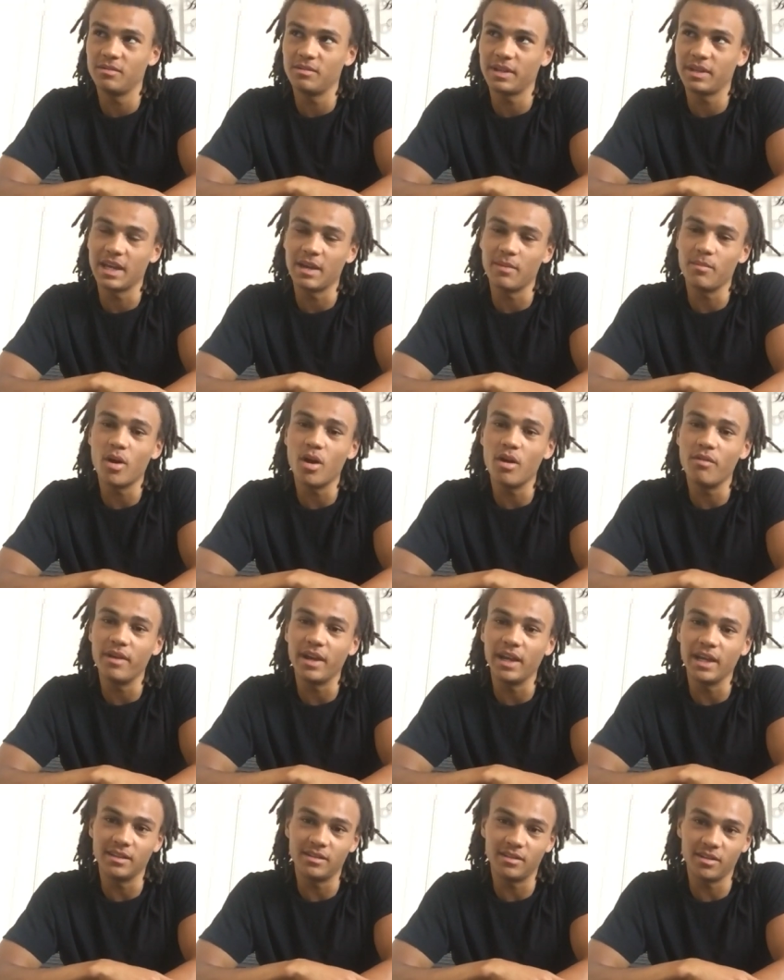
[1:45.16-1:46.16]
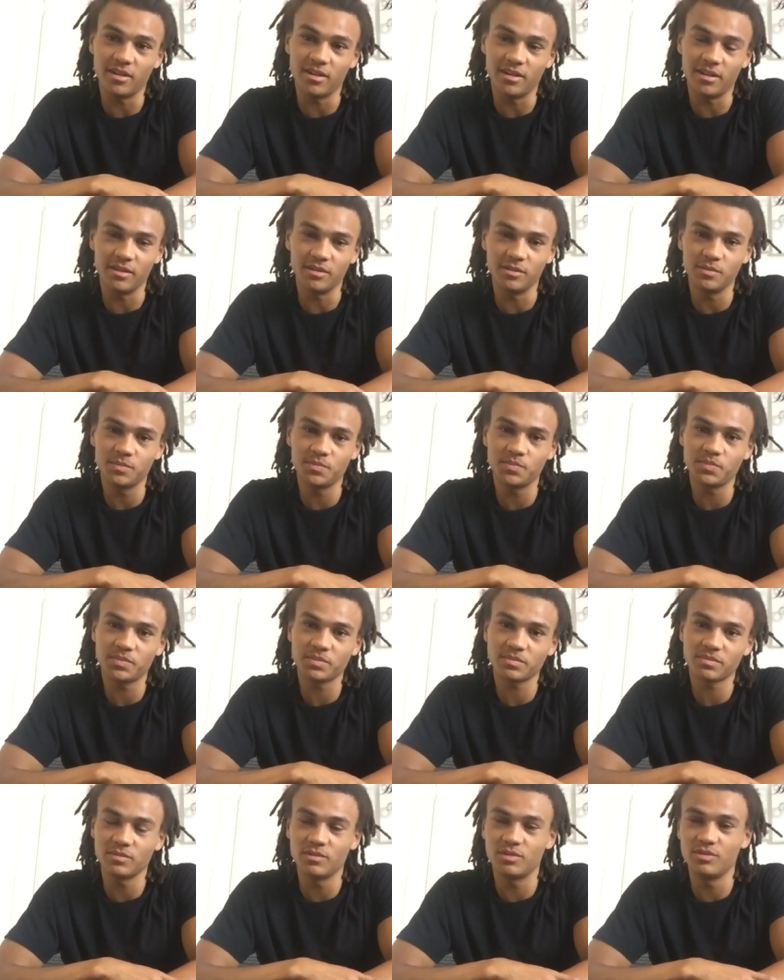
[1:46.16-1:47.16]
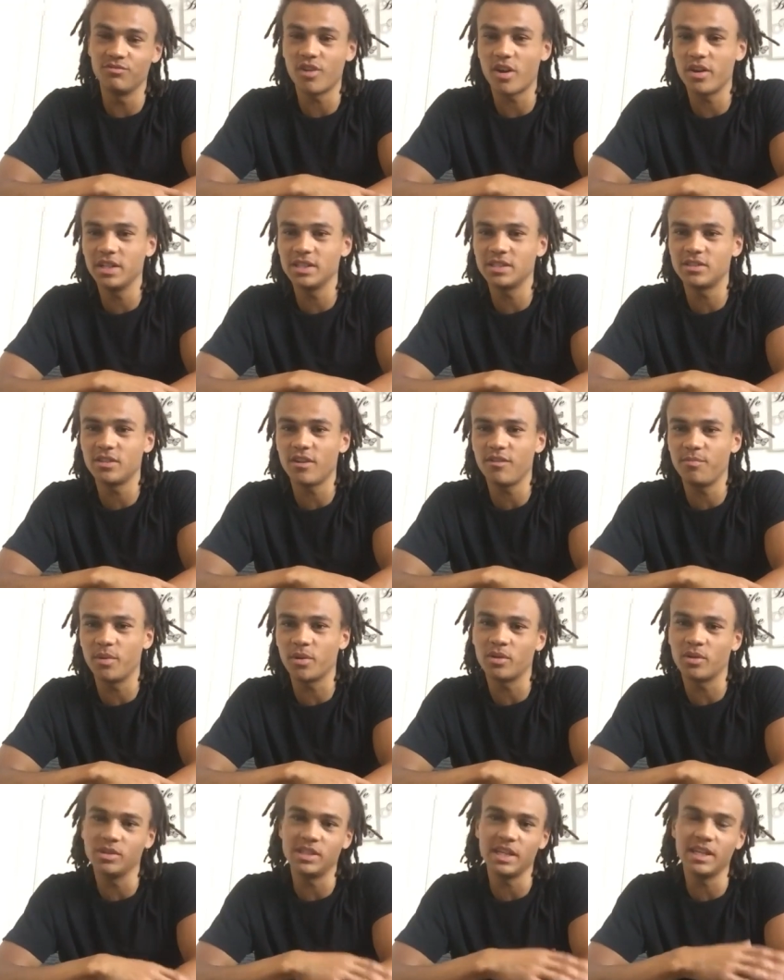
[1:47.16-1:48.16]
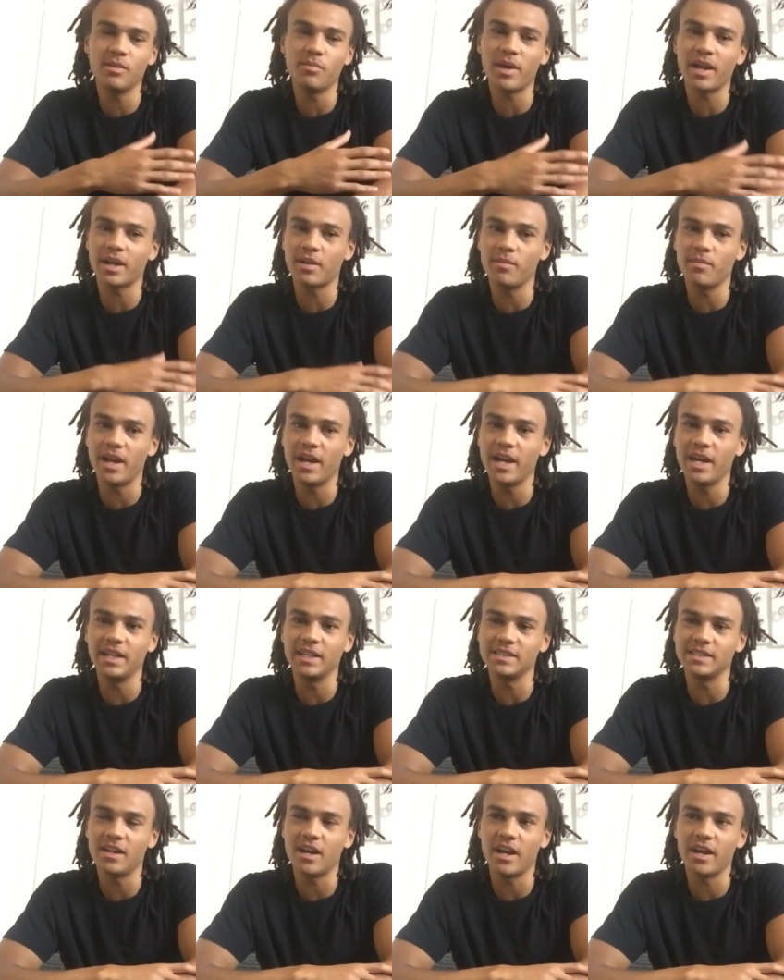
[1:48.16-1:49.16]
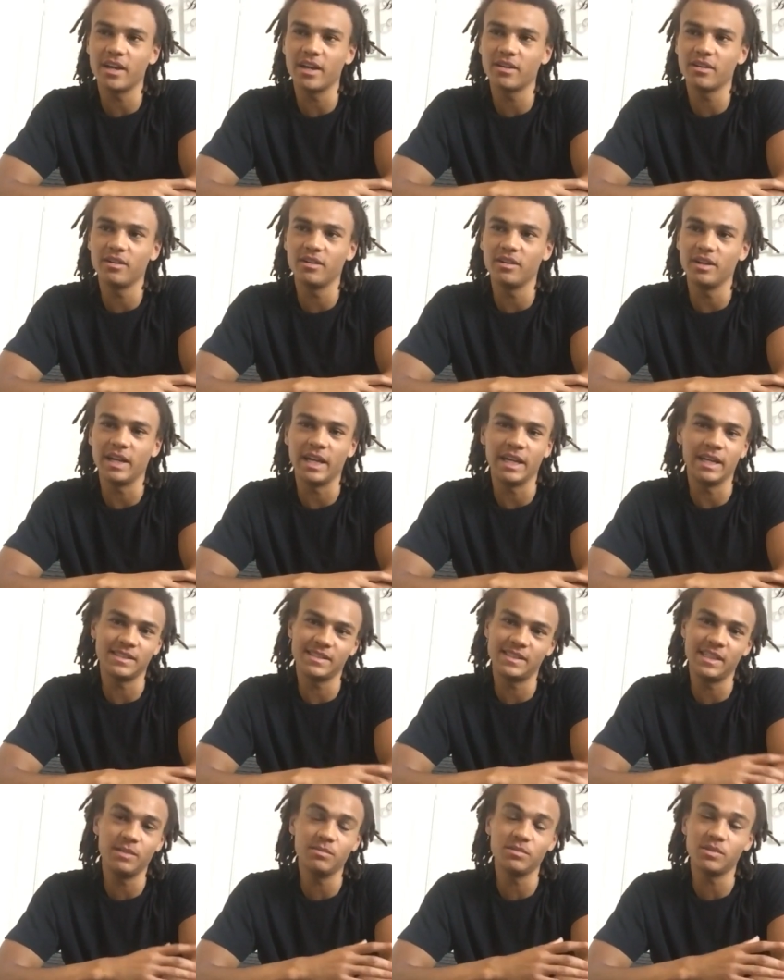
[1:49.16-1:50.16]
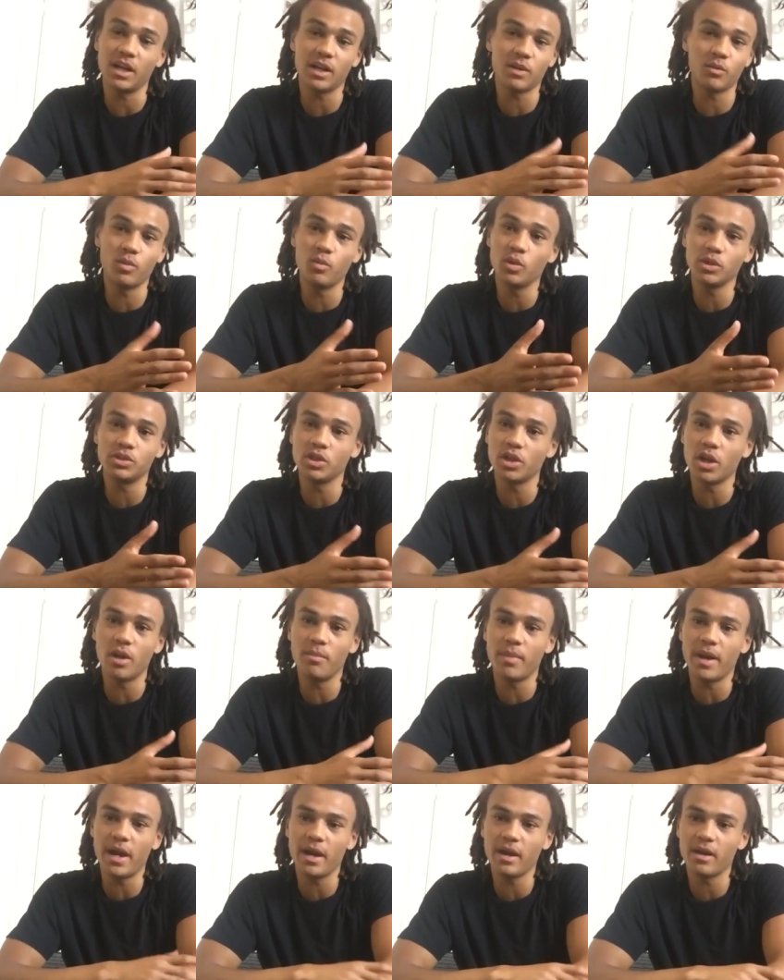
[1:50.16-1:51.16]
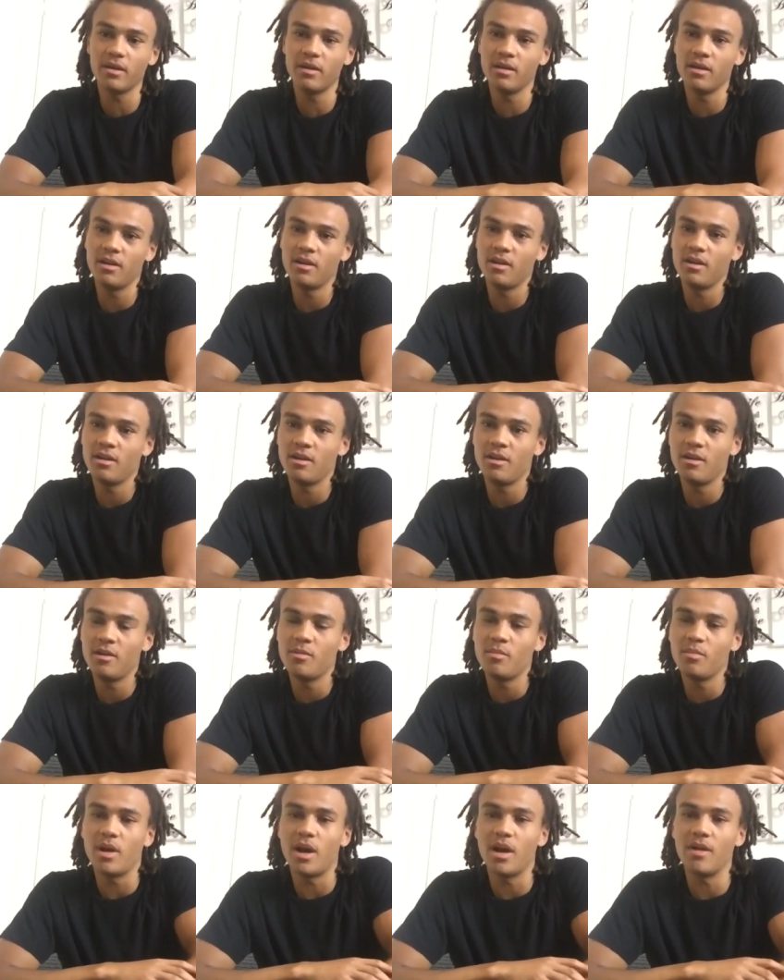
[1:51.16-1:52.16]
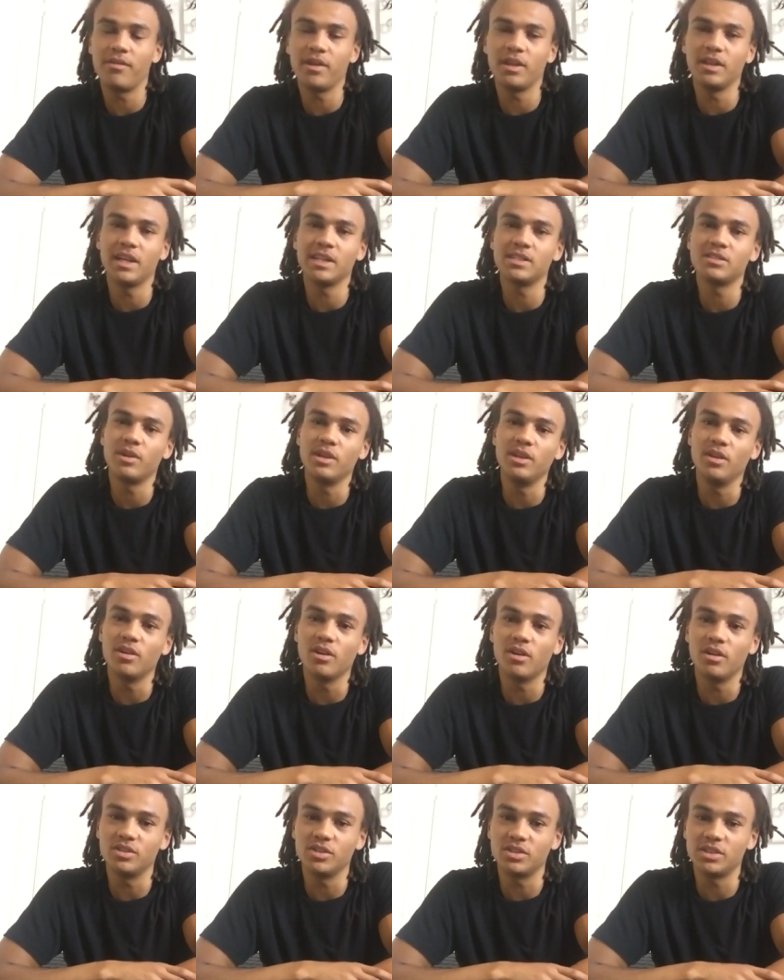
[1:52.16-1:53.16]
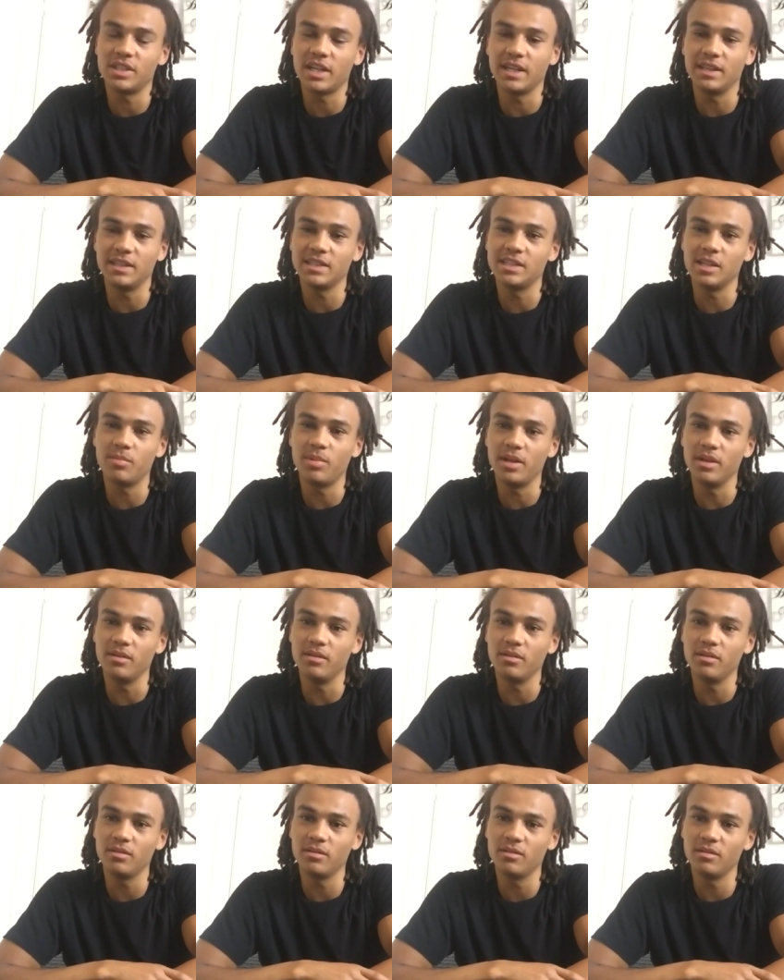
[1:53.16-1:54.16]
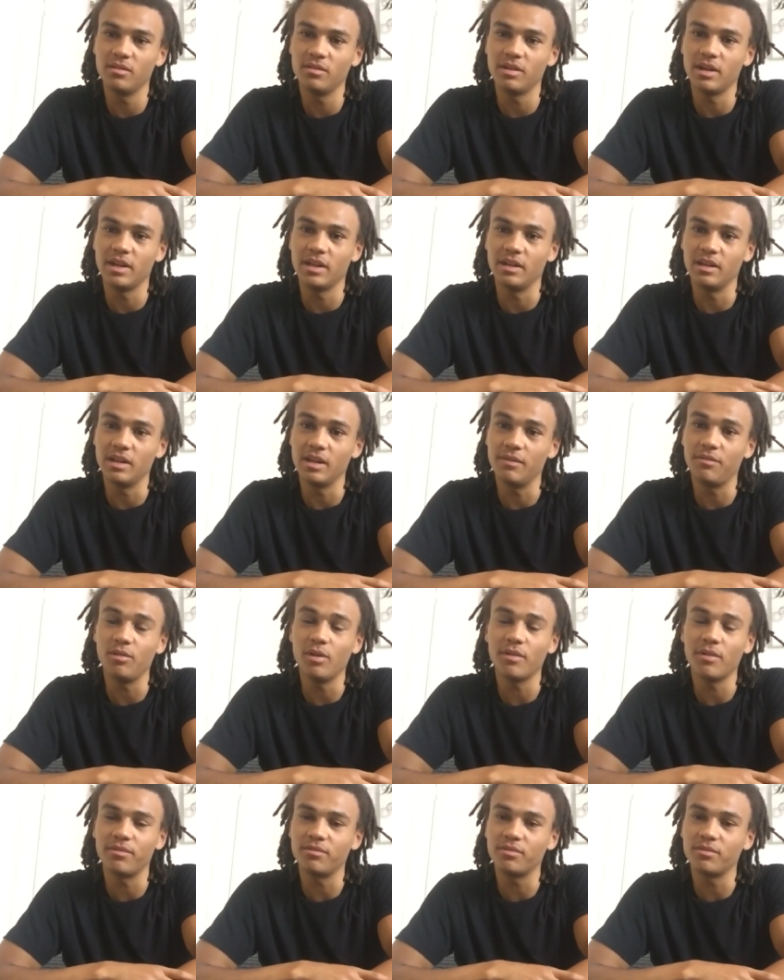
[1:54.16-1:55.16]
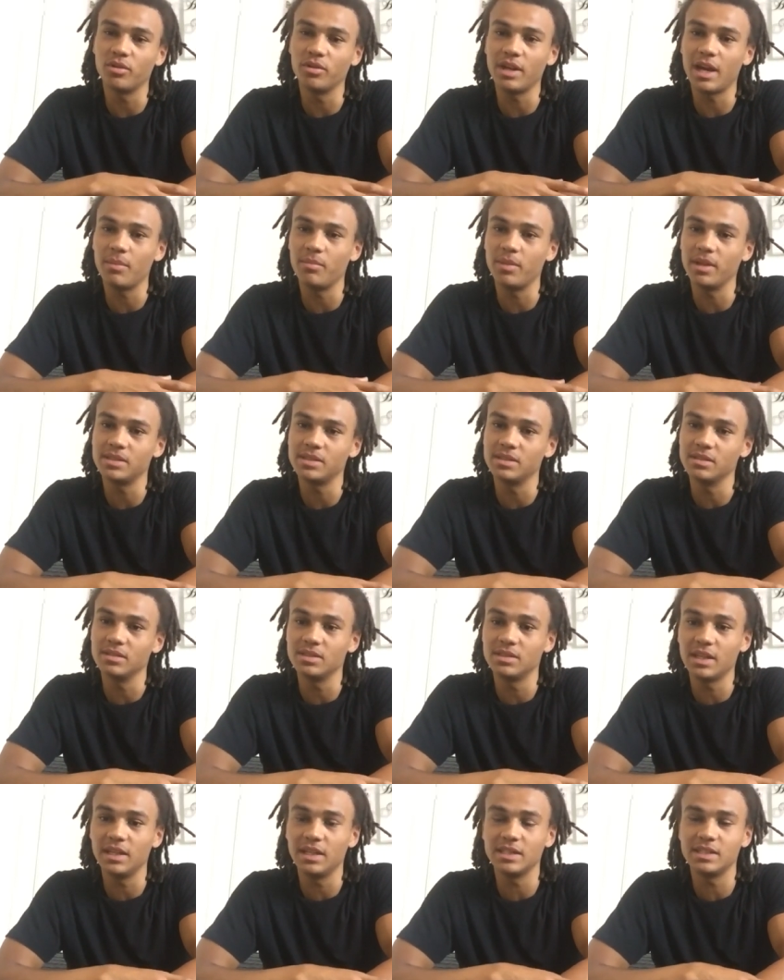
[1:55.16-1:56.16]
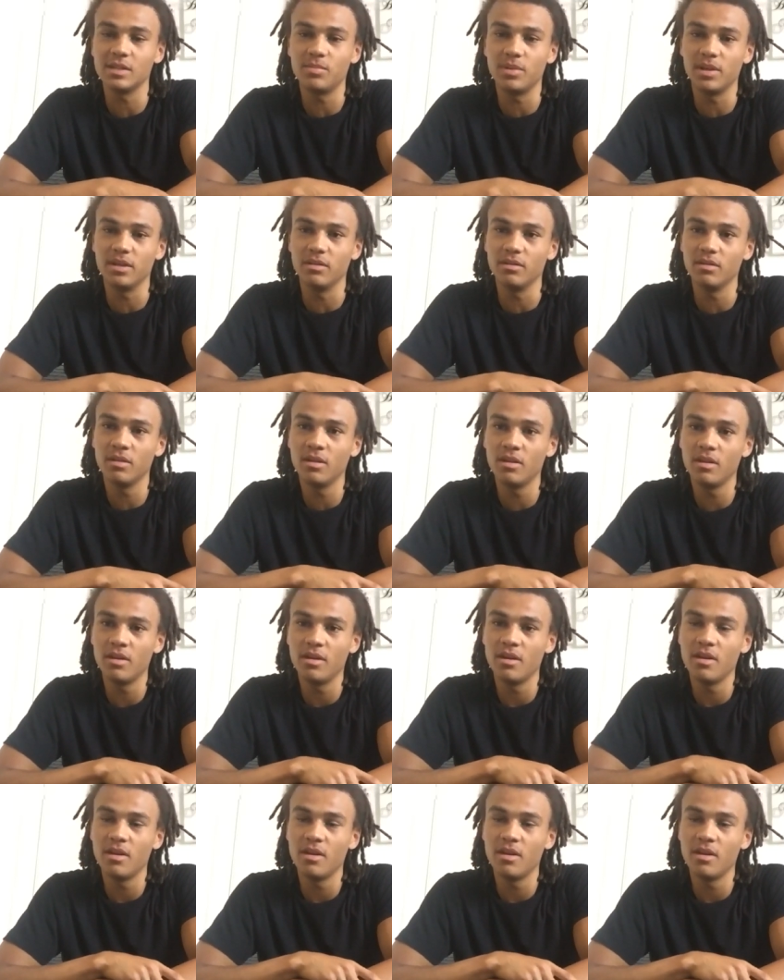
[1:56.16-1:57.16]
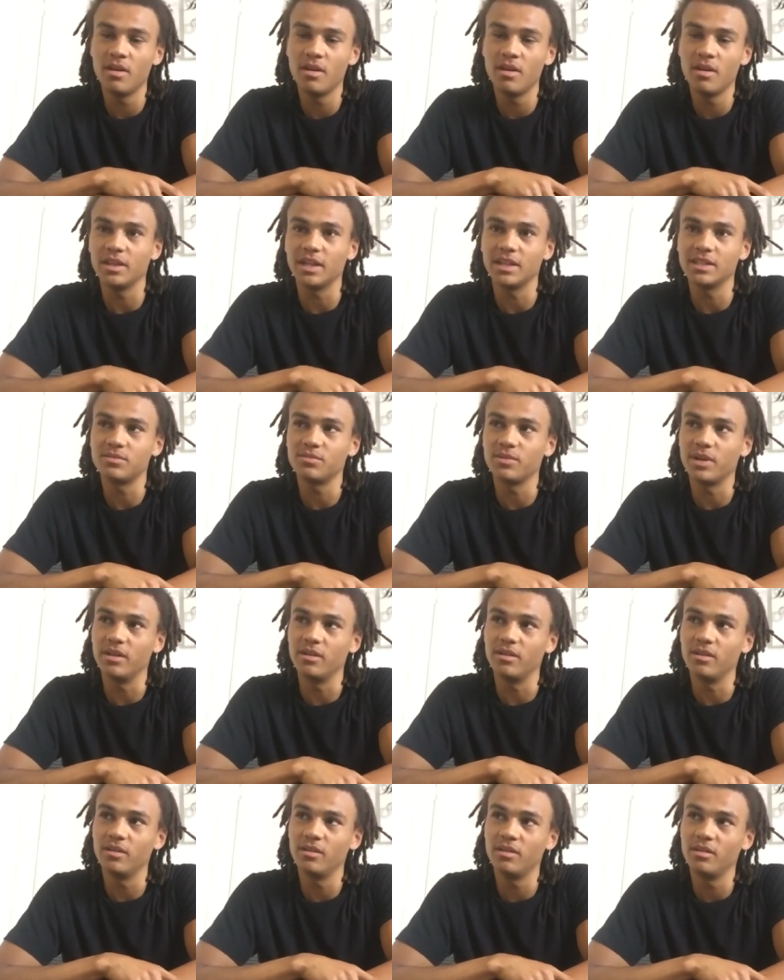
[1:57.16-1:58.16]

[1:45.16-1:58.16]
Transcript: get motivated to run and stuff, because in the back of my head is like, it seems like we wasn't going back. But I think that's when you got to just stay disciplined. And if you have good habits and stay disciplined, I think that's when